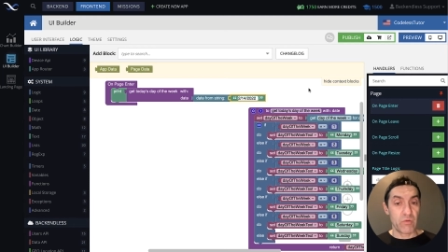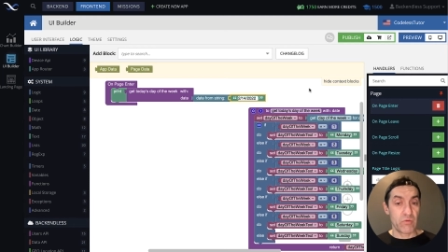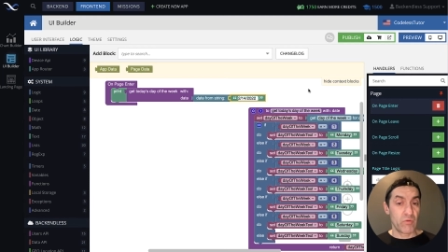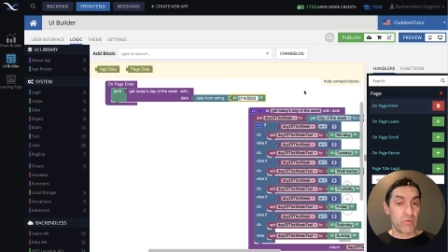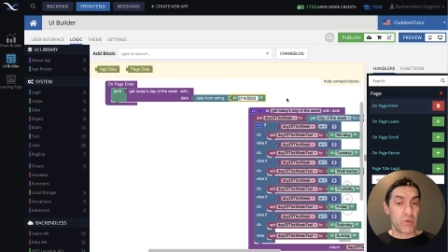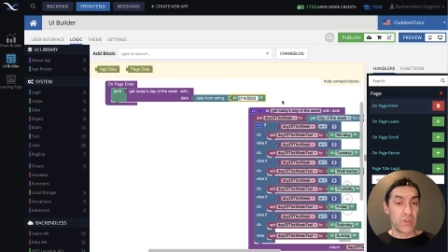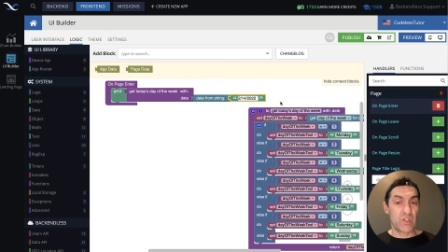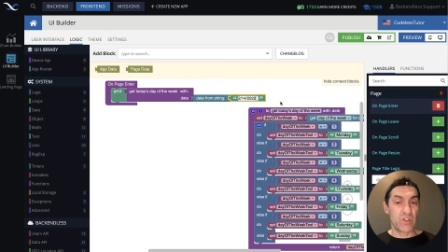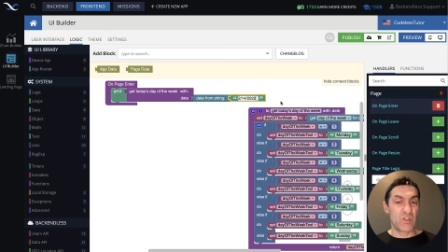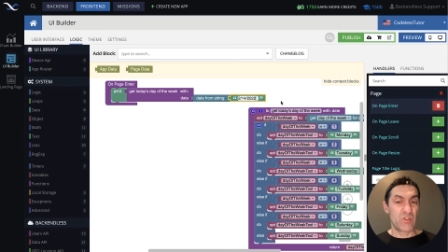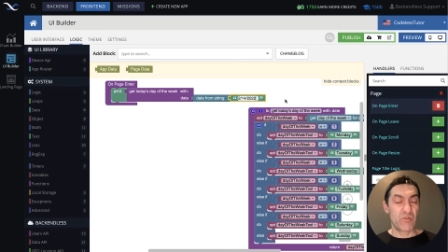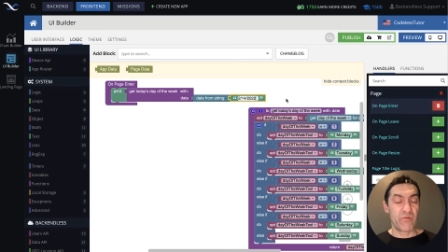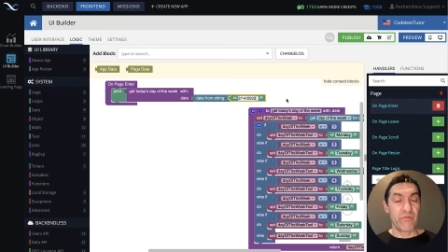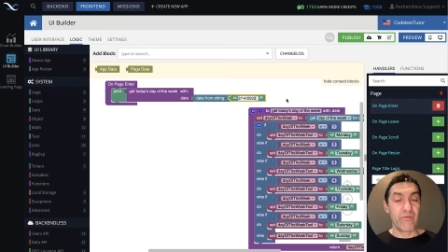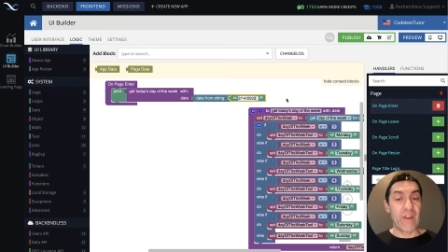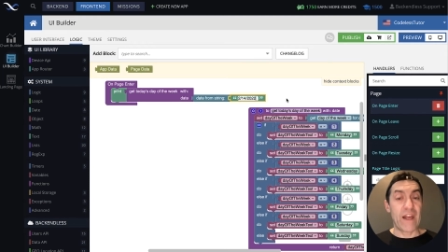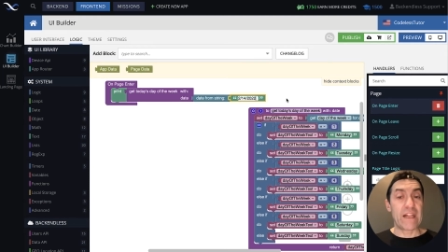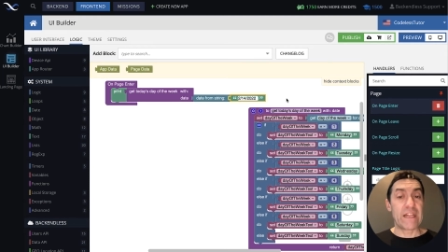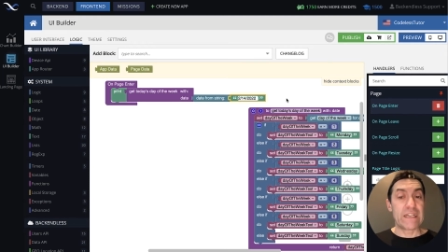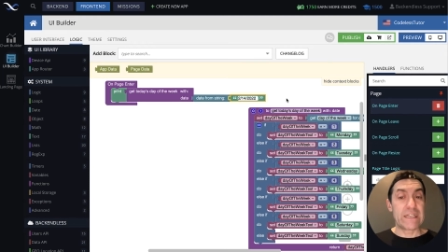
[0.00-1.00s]
which is
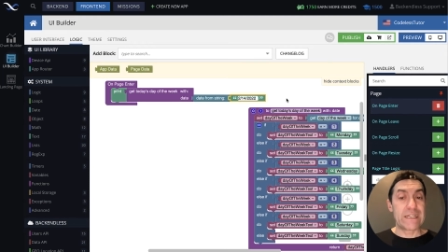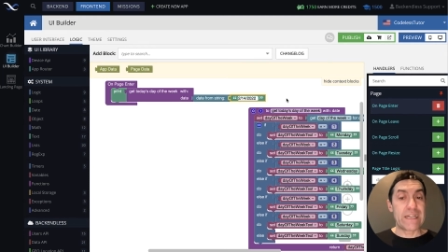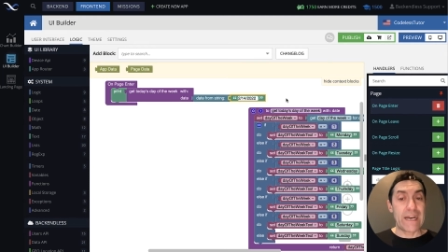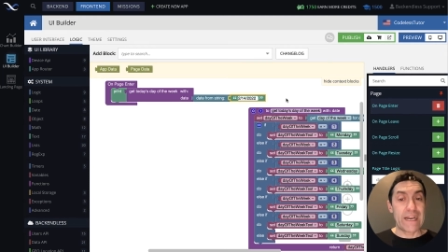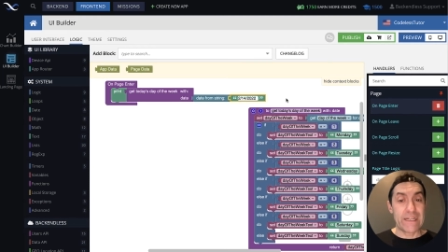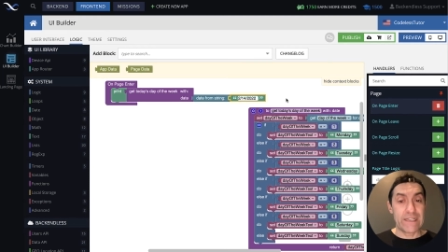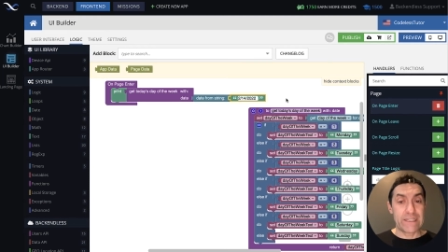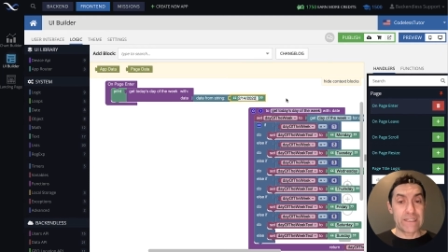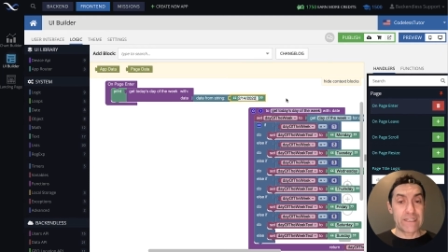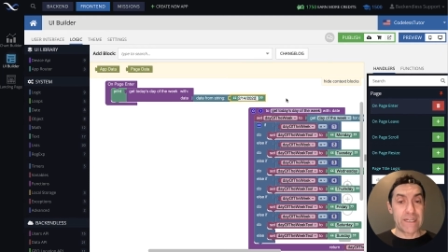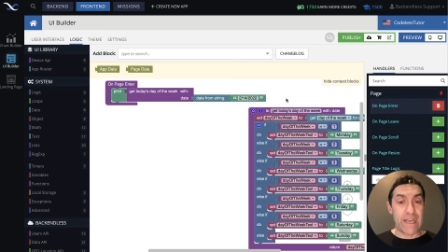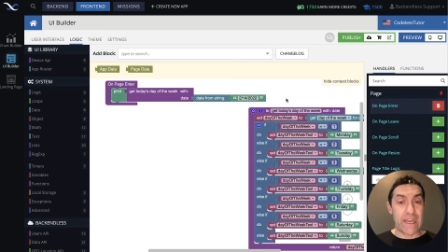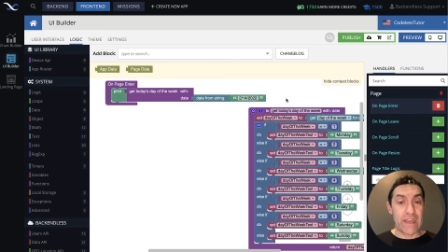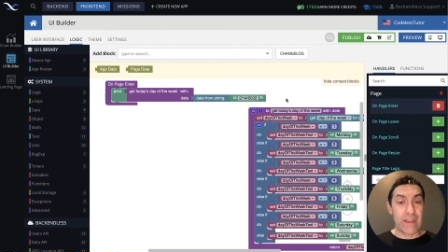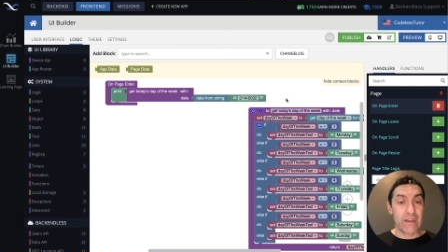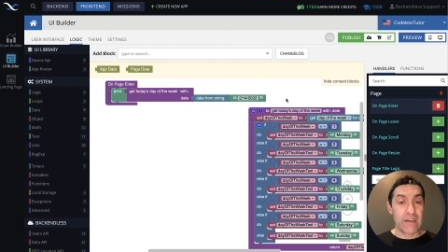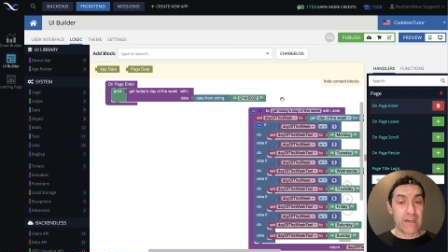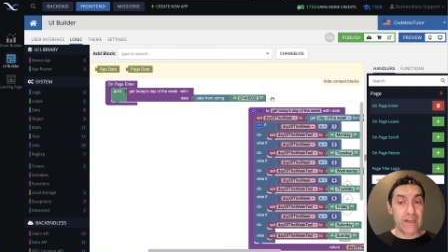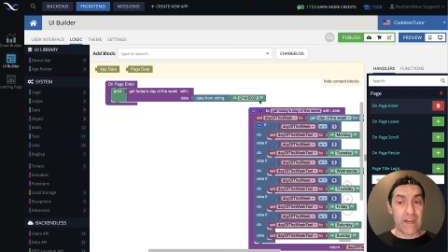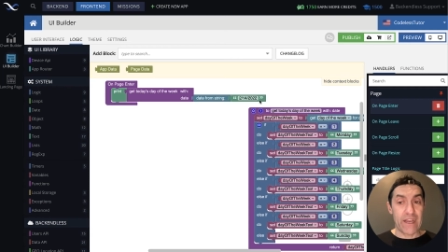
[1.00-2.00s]
Valentine's Day
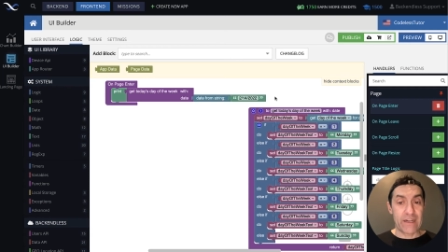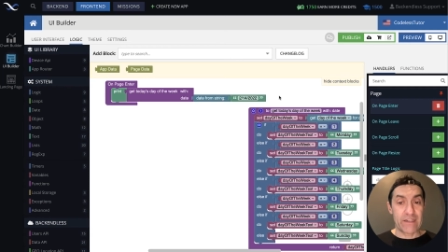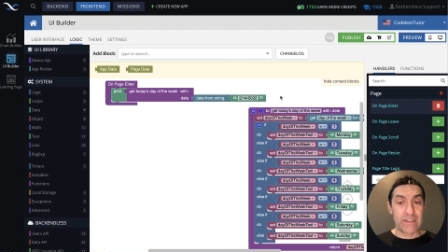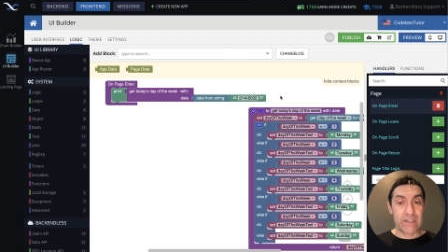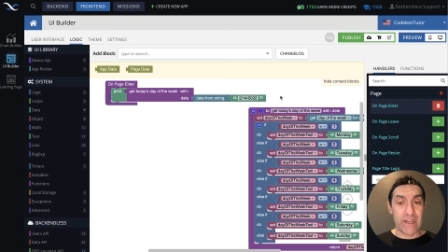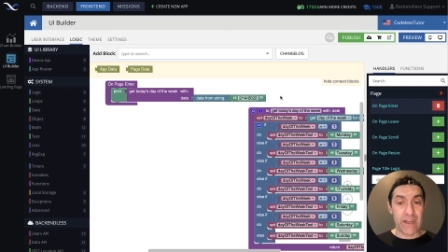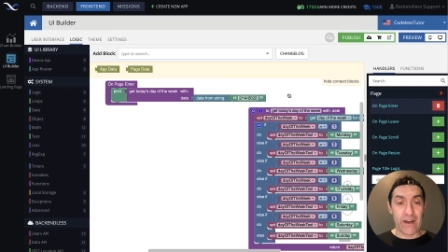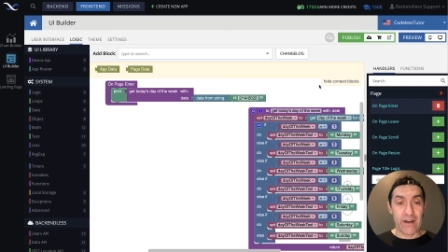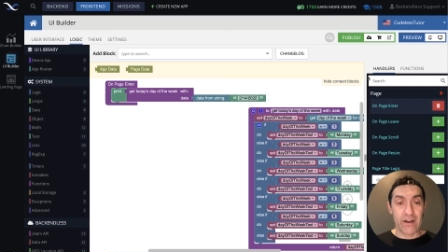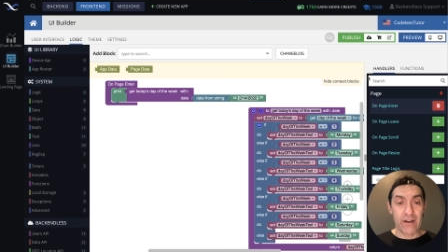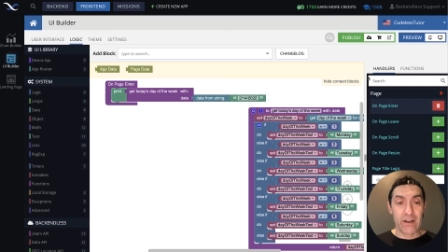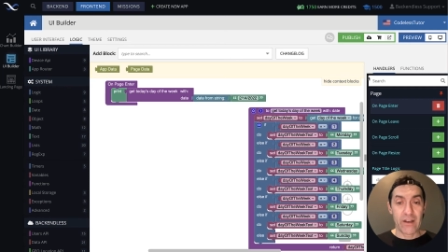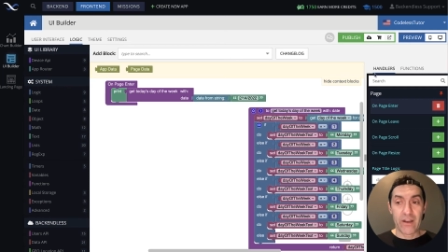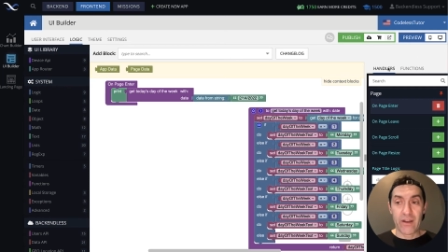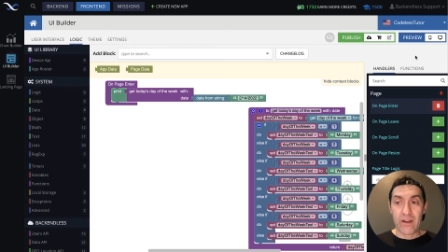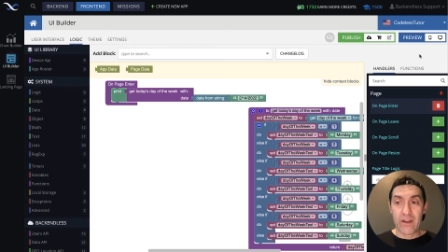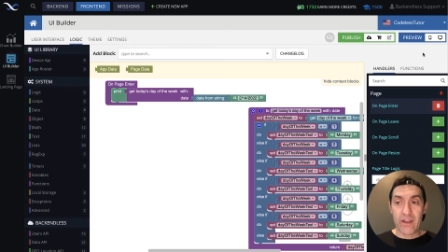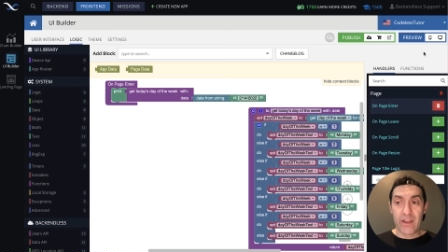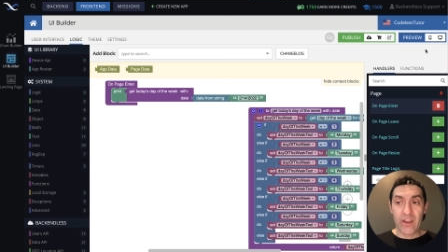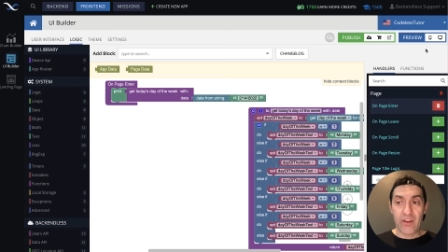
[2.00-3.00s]
next year
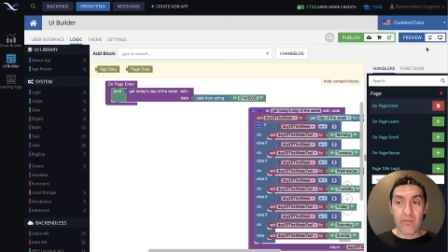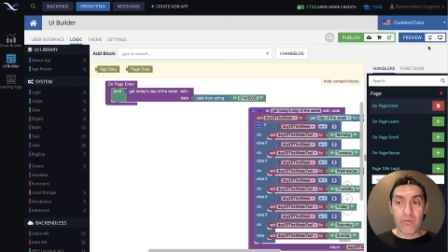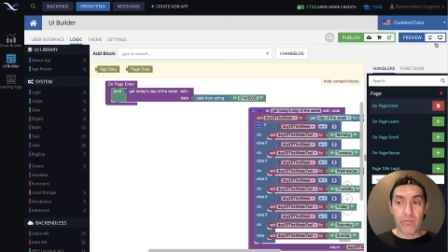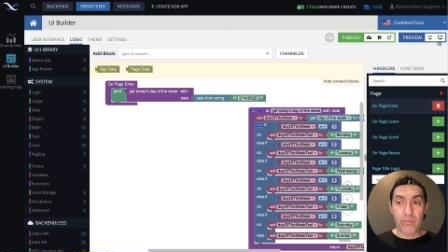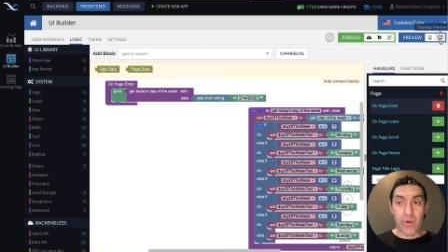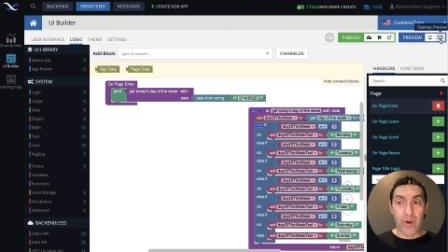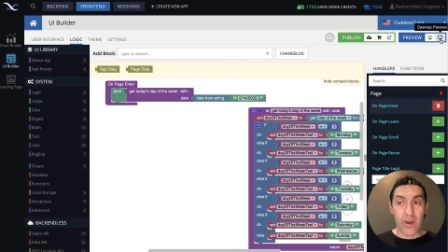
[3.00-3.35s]
if we